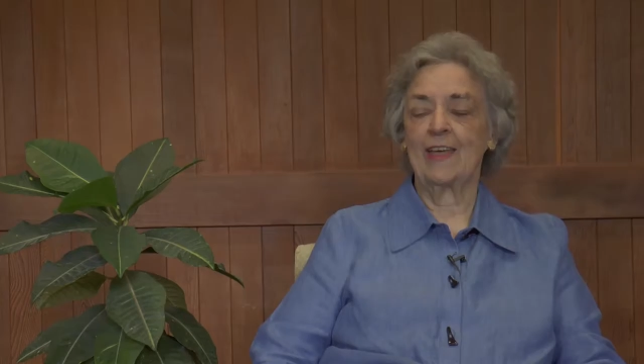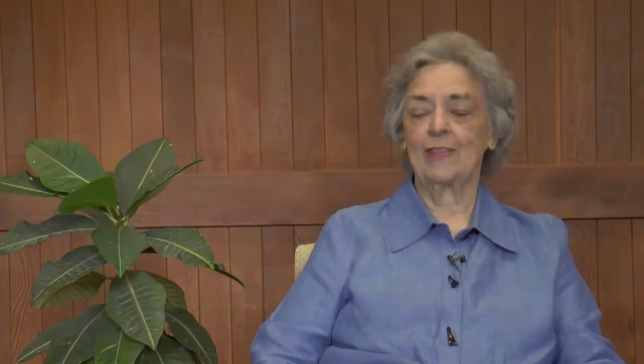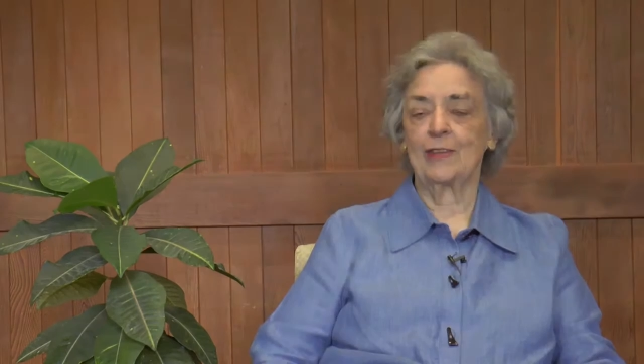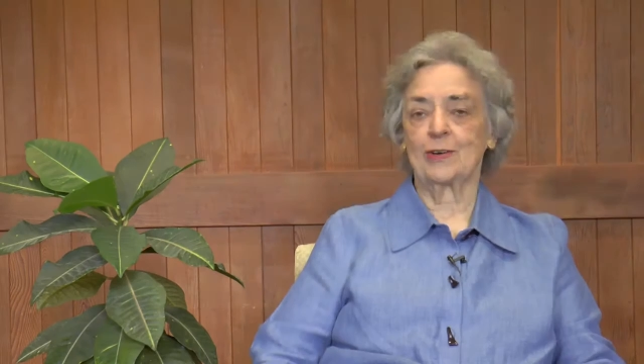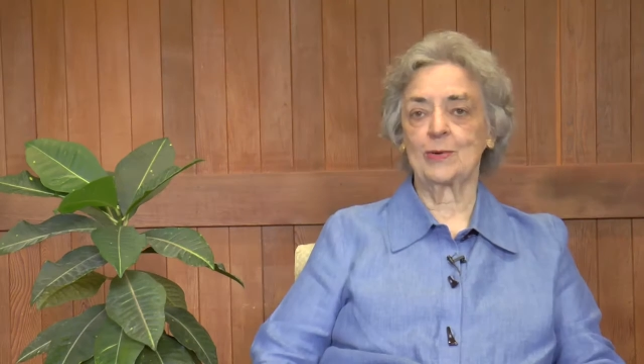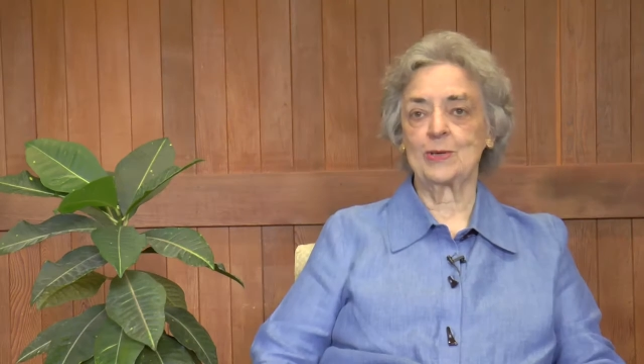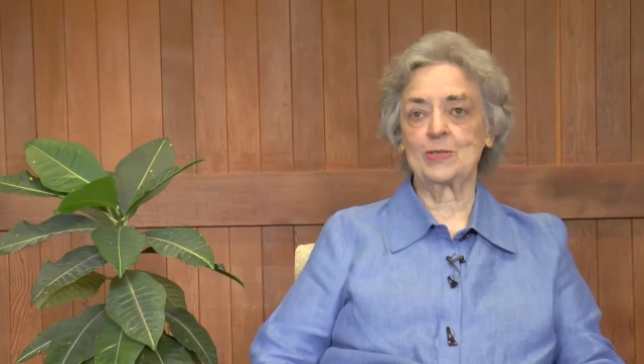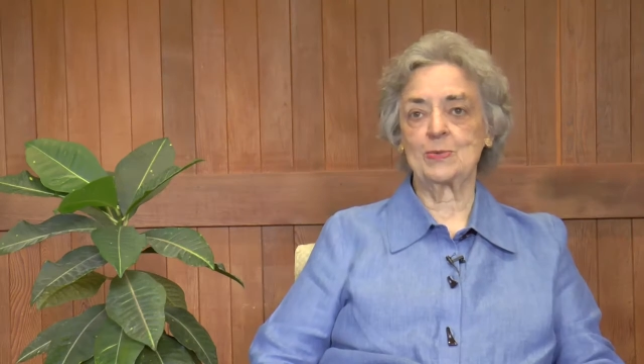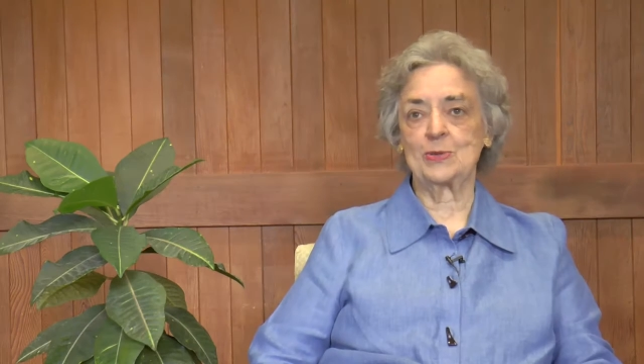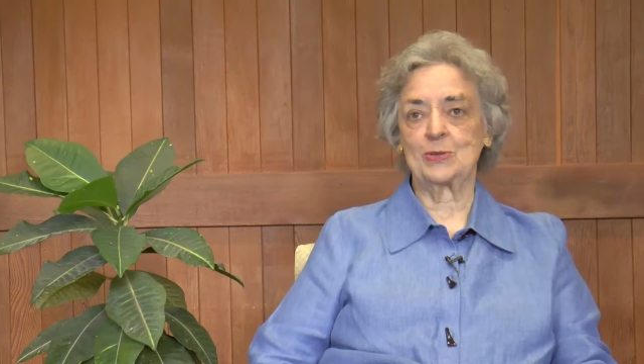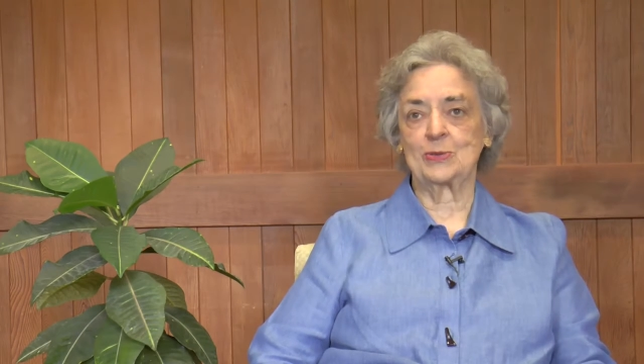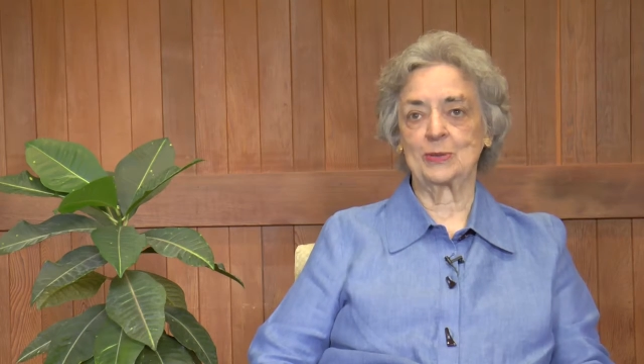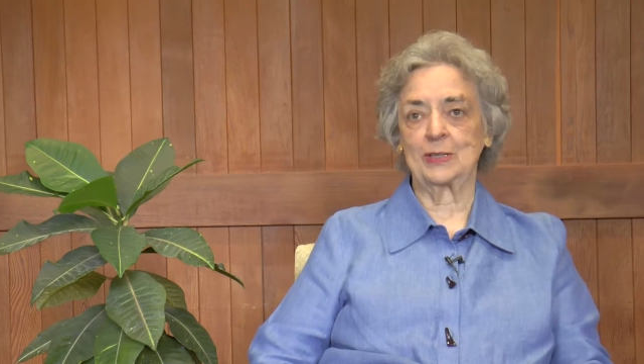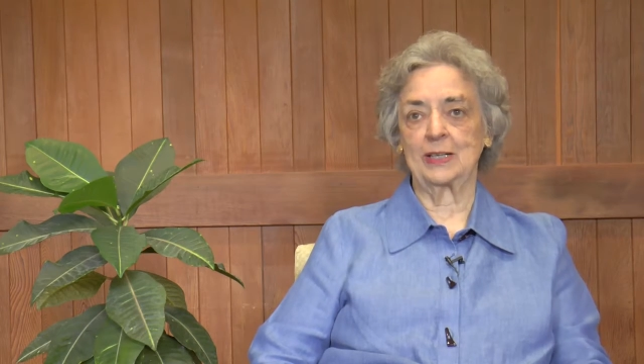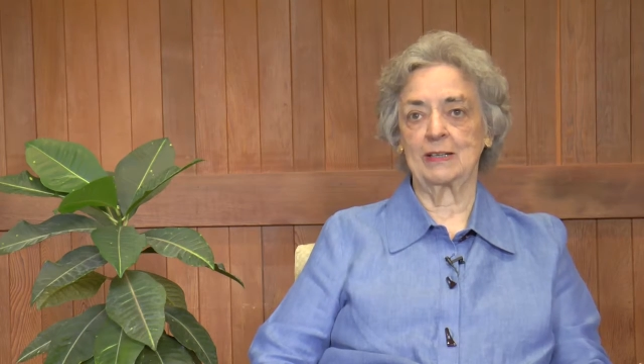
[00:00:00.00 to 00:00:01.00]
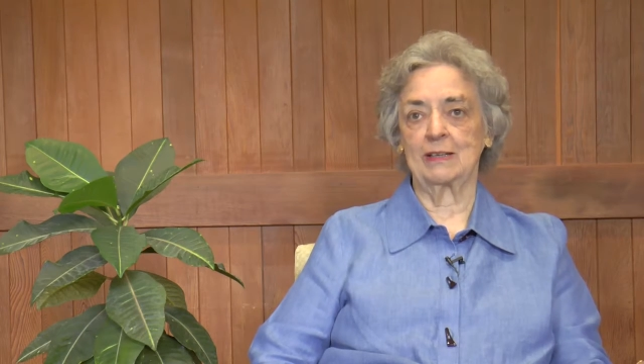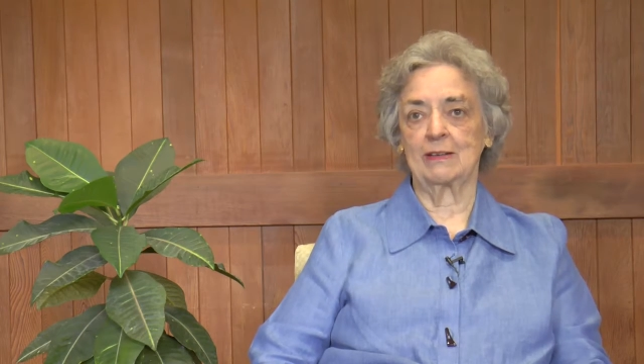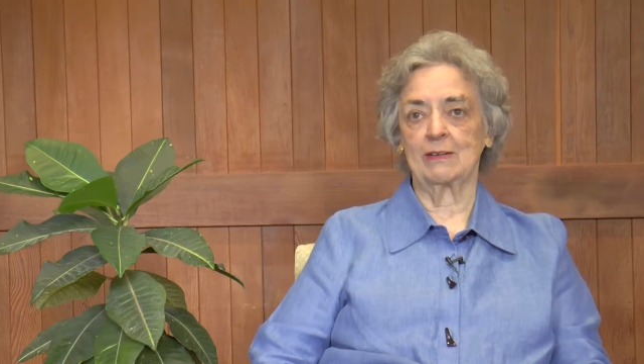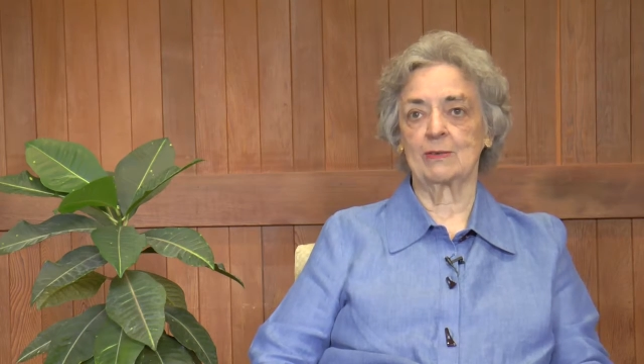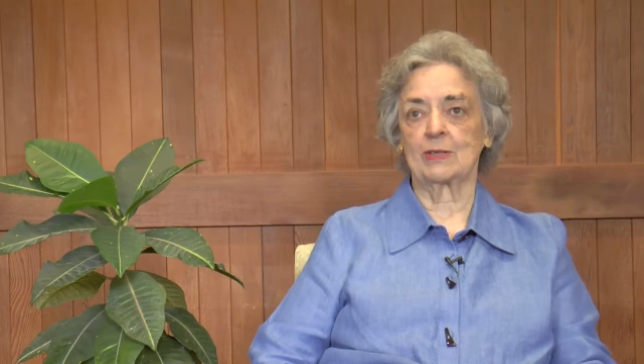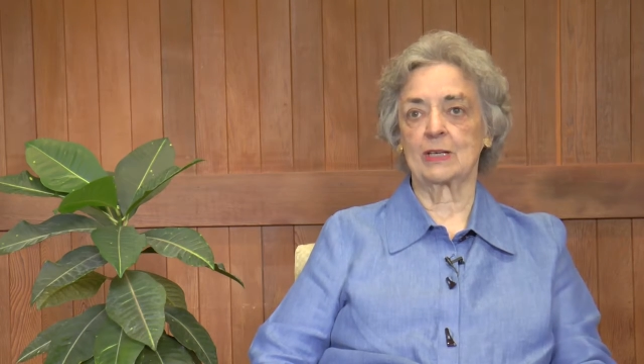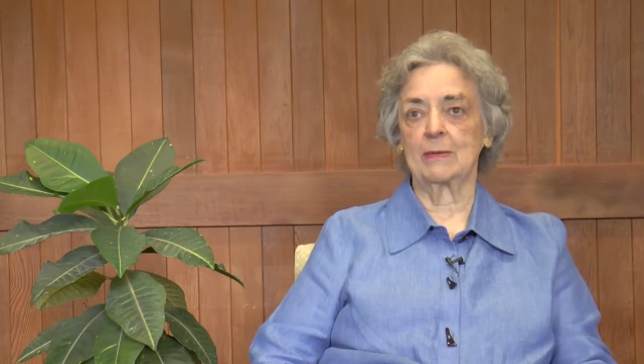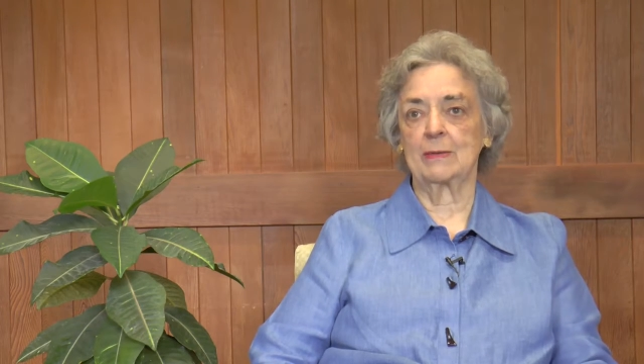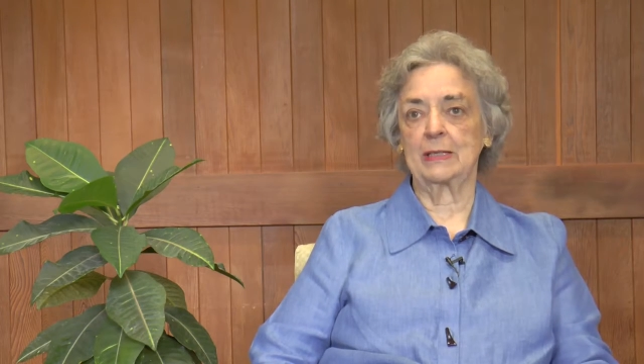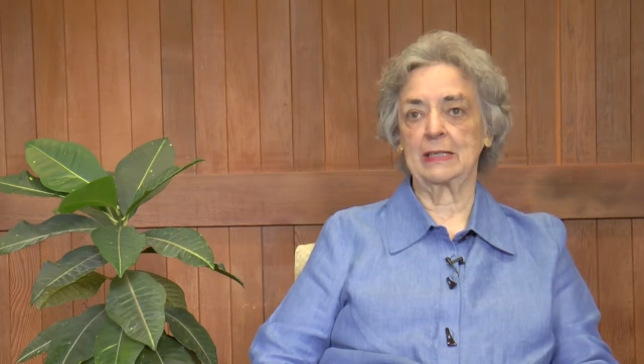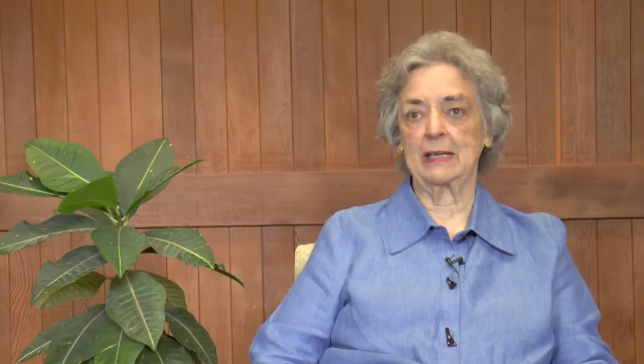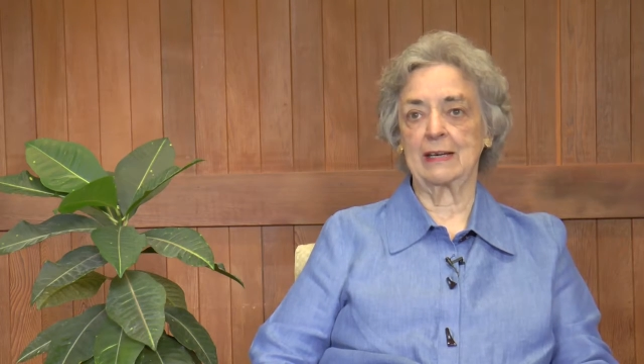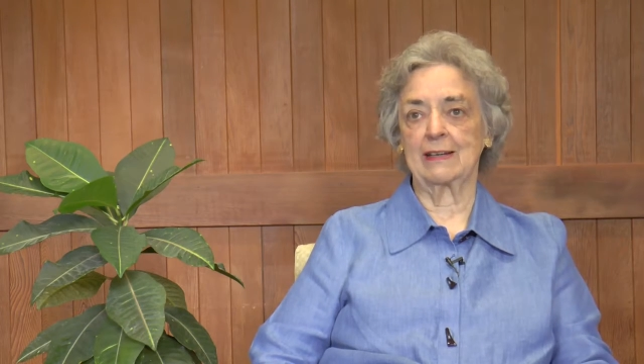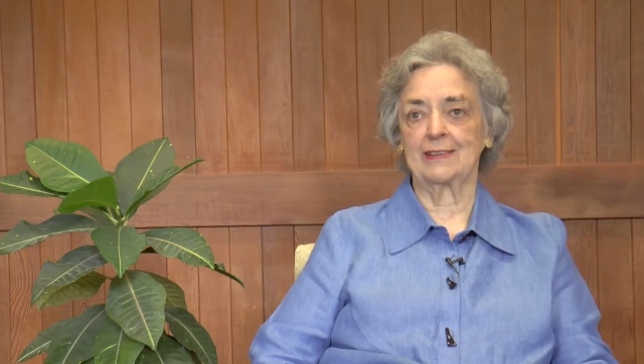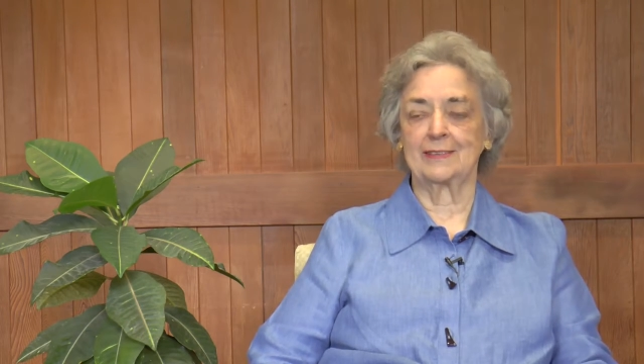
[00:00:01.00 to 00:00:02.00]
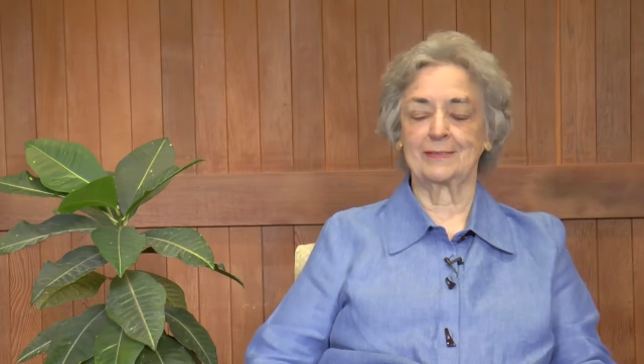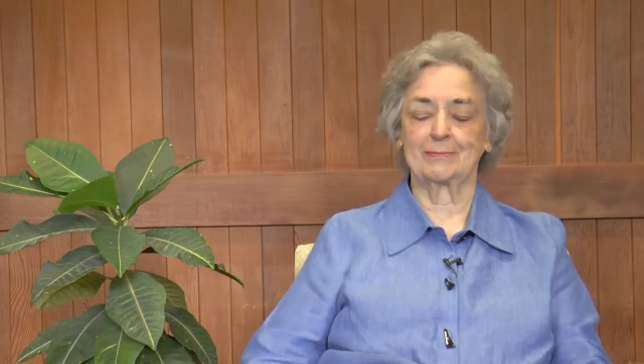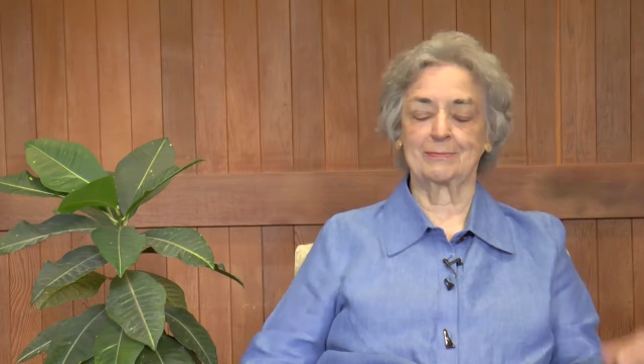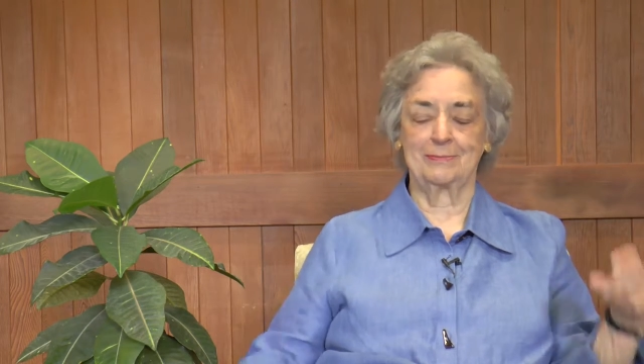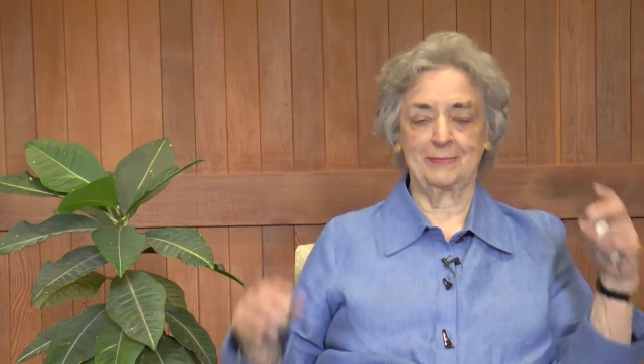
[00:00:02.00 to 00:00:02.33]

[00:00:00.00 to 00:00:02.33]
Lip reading: The Christmas tree, you know, coming down